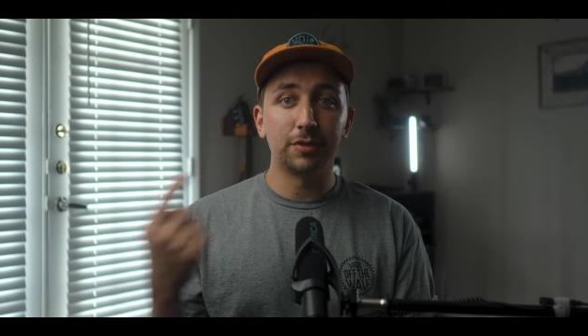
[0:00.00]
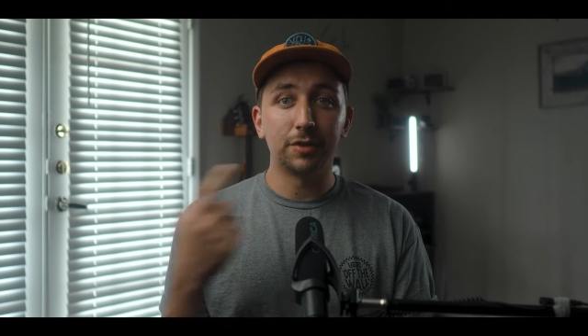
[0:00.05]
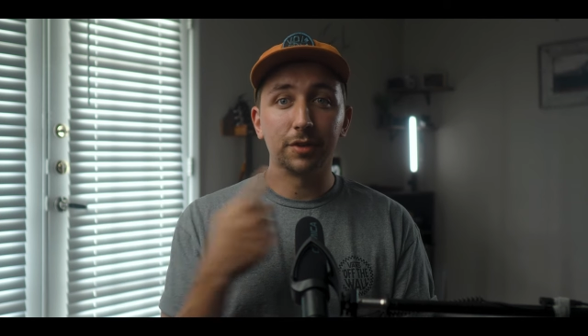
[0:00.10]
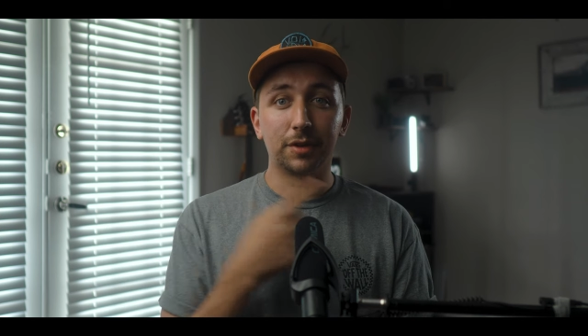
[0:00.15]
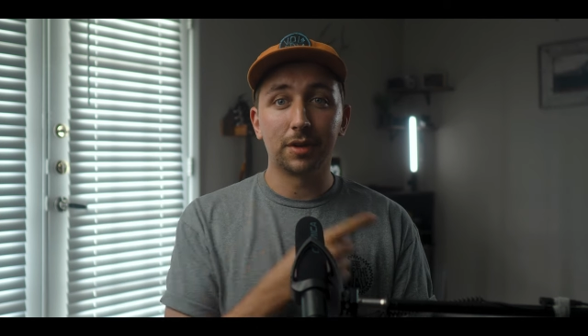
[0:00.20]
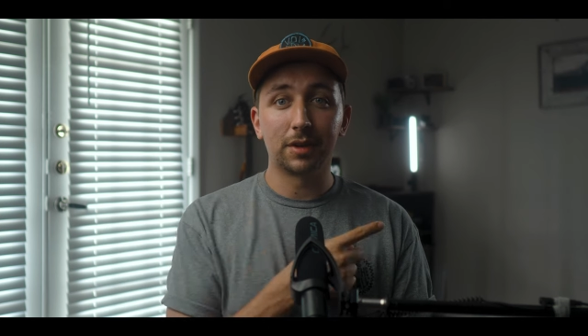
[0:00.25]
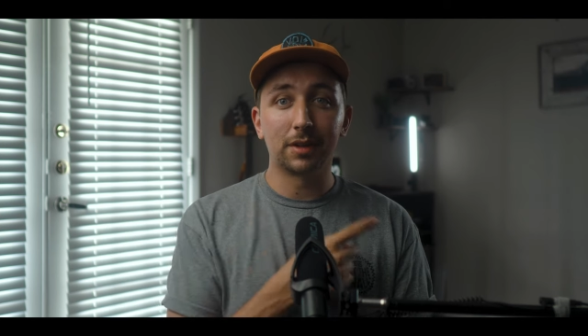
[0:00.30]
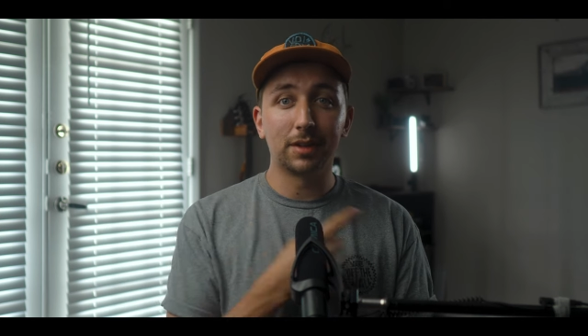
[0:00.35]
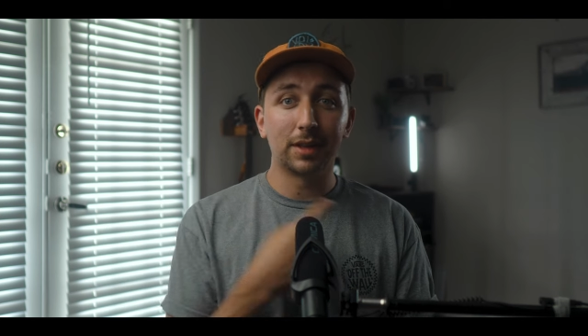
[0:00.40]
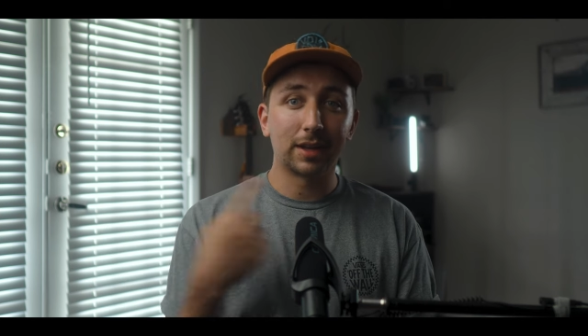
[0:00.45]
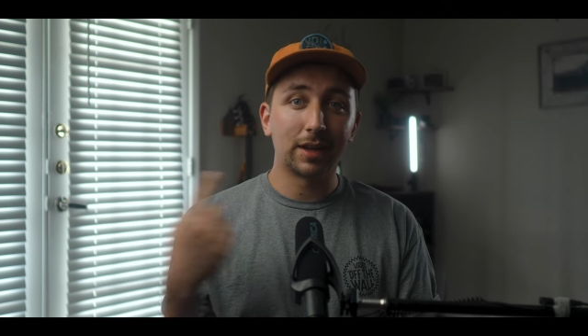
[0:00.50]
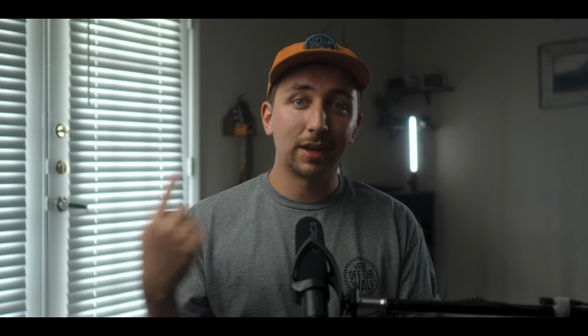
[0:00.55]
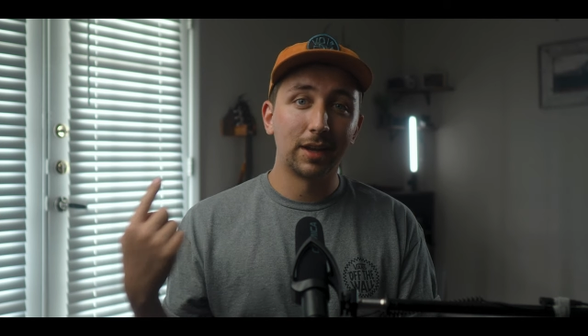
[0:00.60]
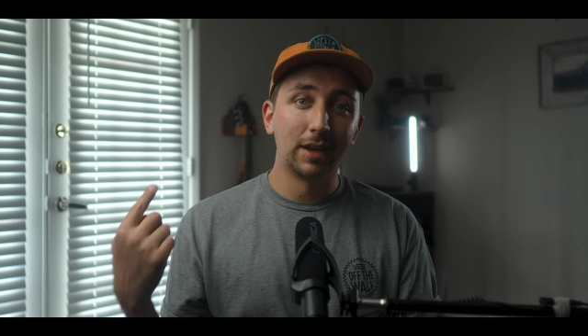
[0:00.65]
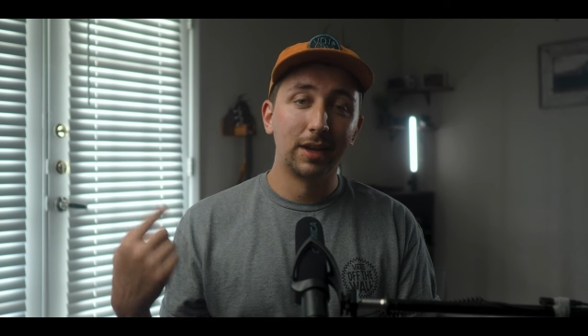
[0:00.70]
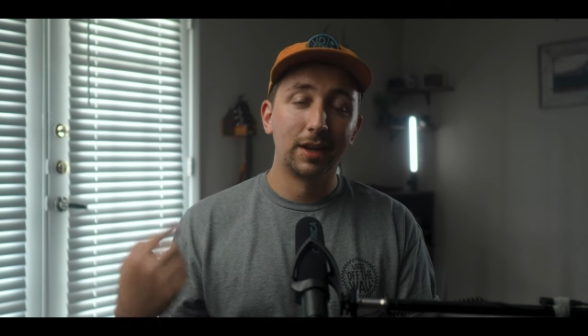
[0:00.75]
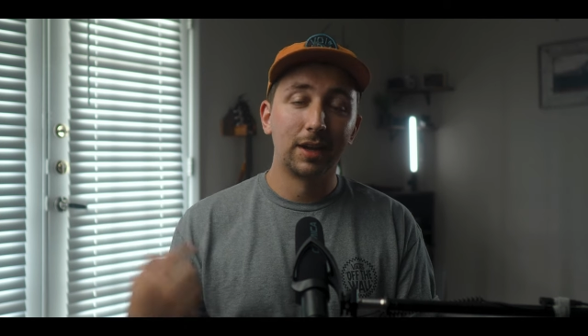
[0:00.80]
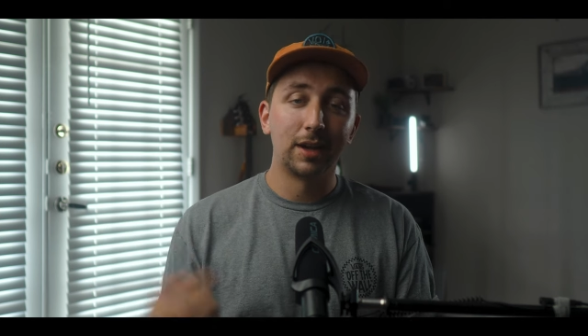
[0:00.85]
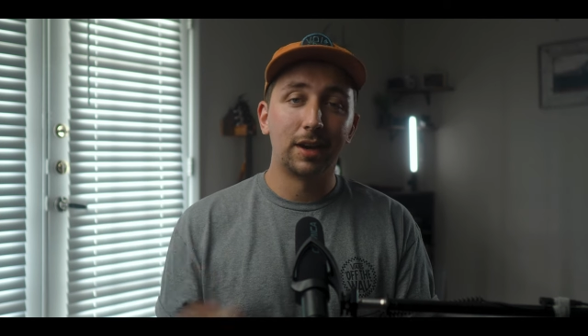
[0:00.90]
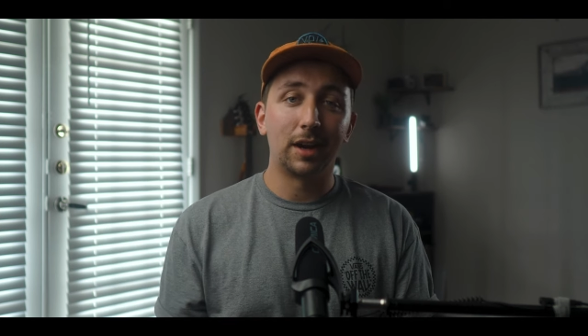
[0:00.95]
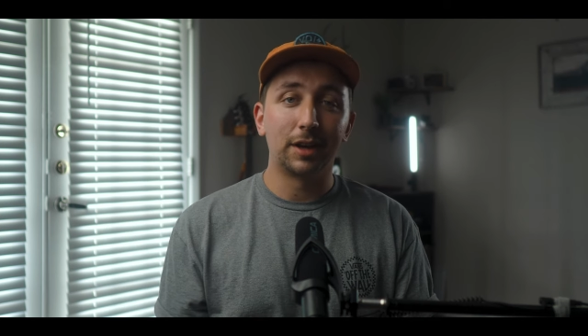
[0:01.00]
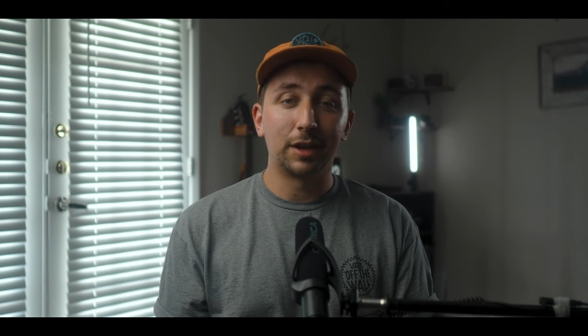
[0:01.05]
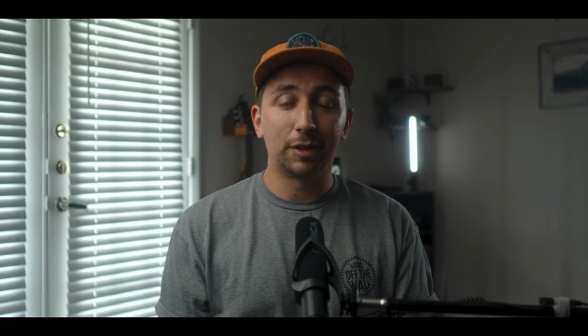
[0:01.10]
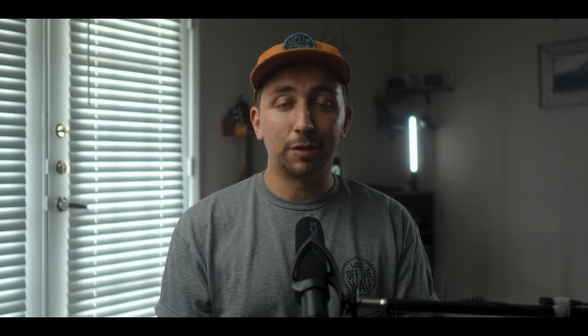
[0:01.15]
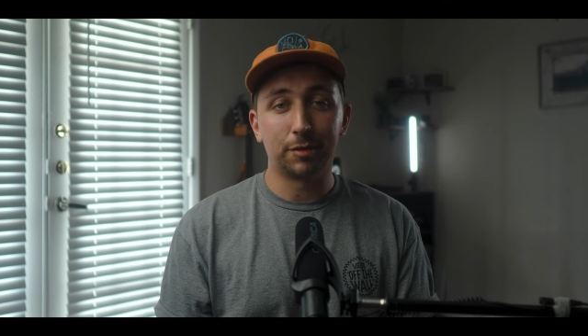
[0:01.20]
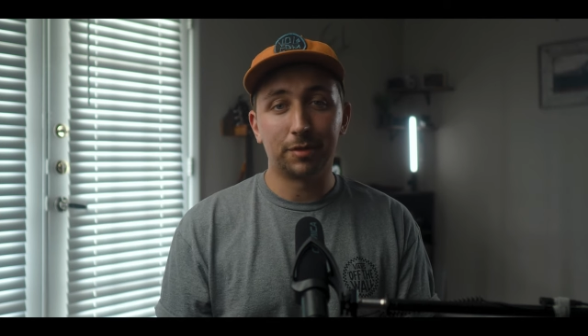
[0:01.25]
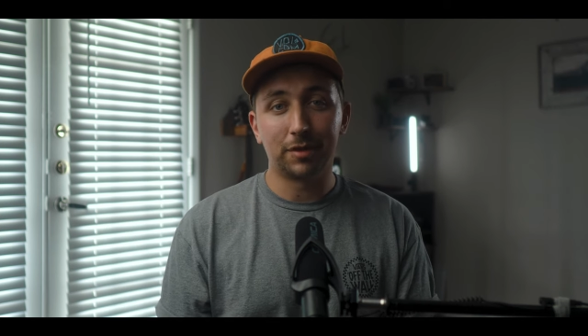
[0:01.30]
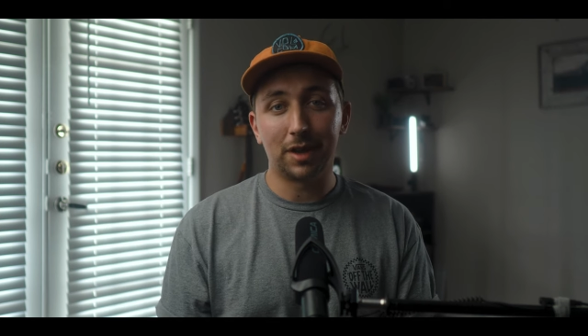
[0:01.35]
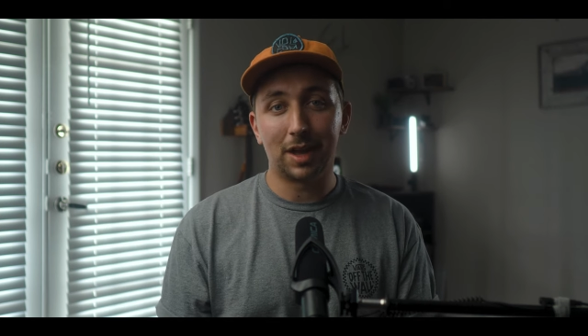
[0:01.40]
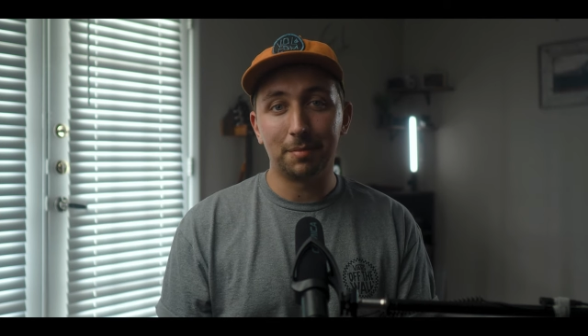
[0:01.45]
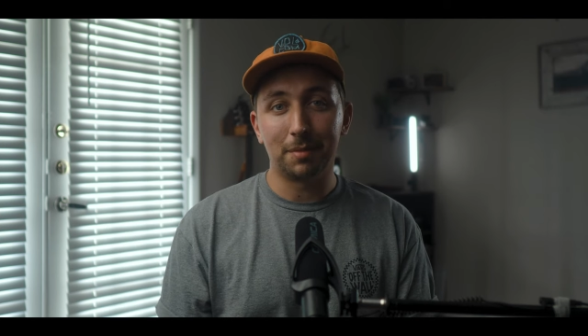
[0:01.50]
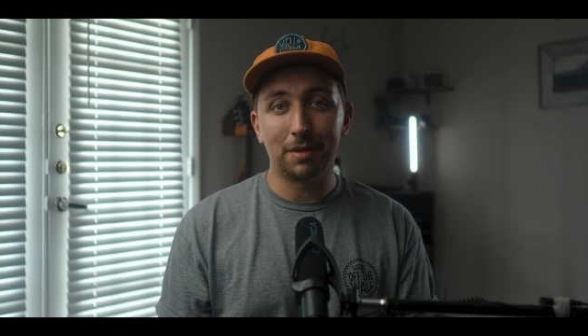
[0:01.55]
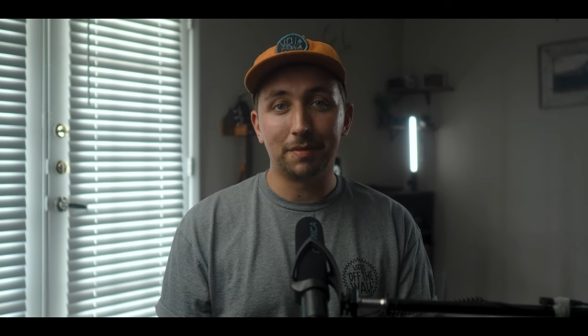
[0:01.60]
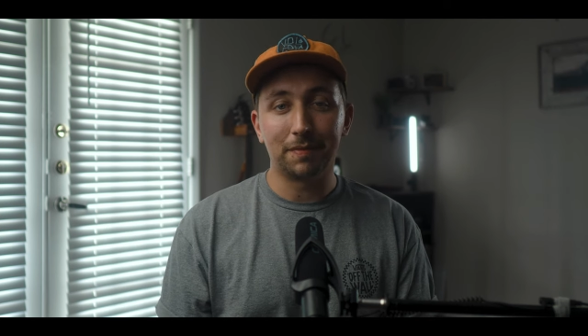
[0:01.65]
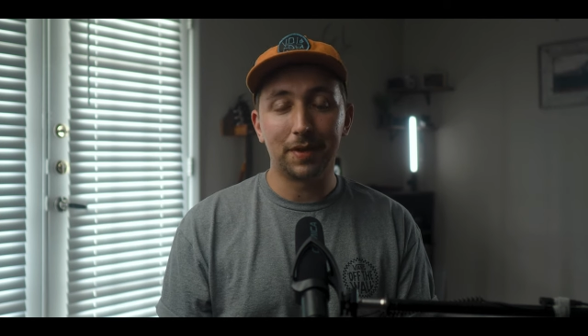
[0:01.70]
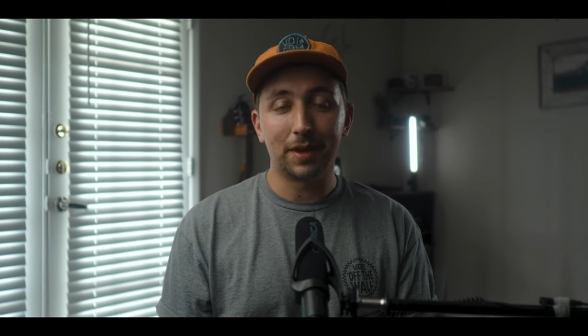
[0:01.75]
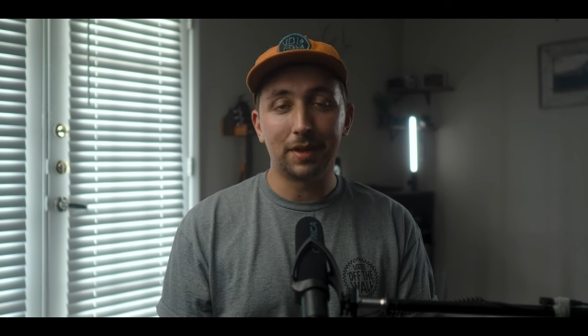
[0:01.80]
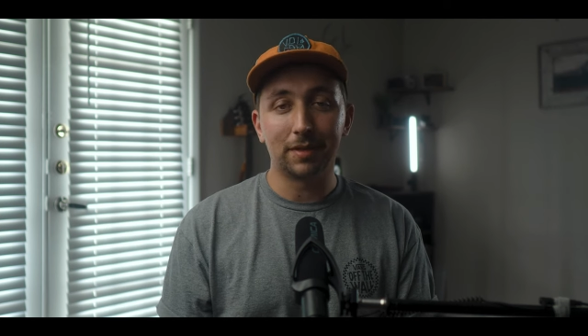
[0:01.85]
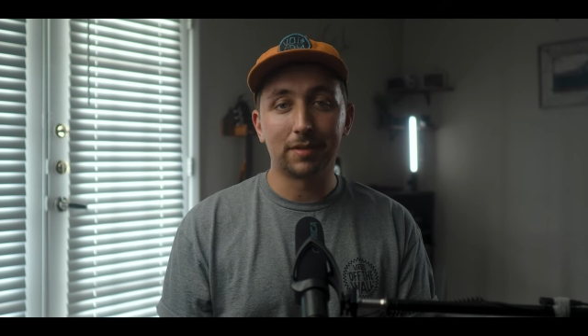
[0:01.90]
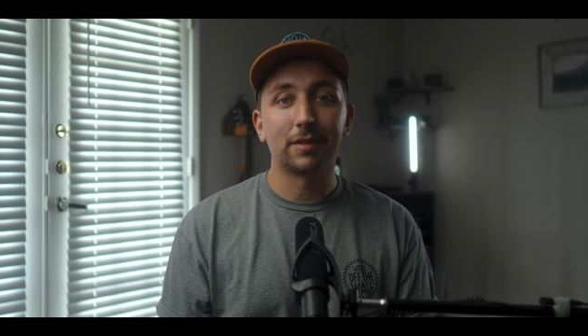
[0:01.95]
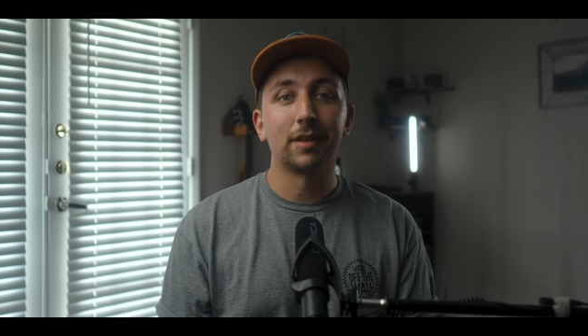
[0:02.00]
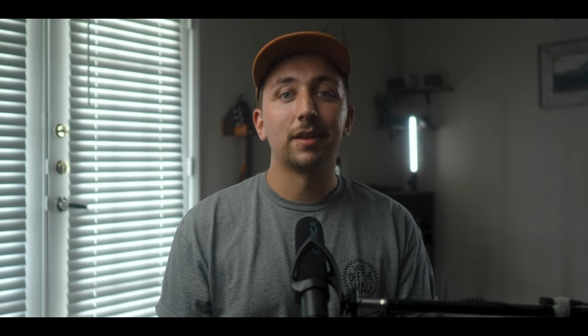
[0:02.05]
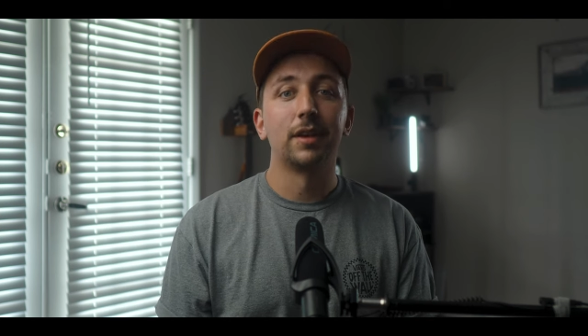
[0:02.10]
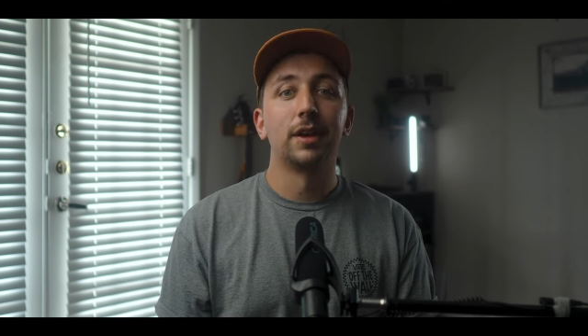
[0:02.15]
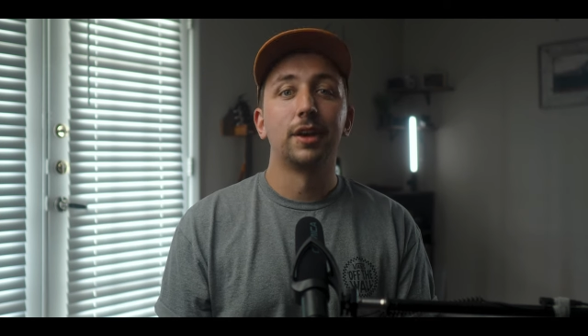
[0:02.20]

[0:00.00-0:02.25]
you can click on either side of my face.